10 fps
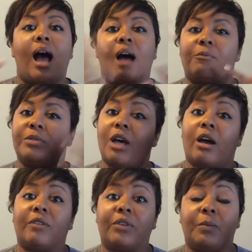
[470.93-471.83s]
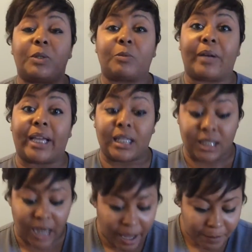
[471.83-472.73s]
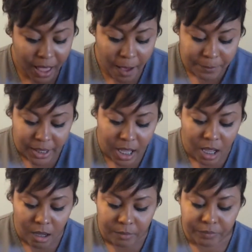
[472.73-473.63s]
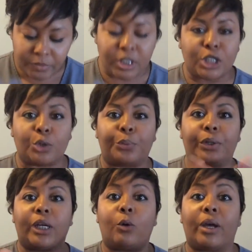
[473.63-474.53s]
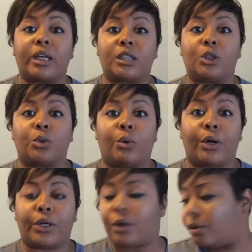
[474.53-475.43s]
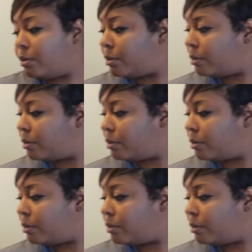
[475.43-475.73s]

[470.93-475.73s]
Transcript: I'm talking very much with my hands today, but just a really quick tutorial.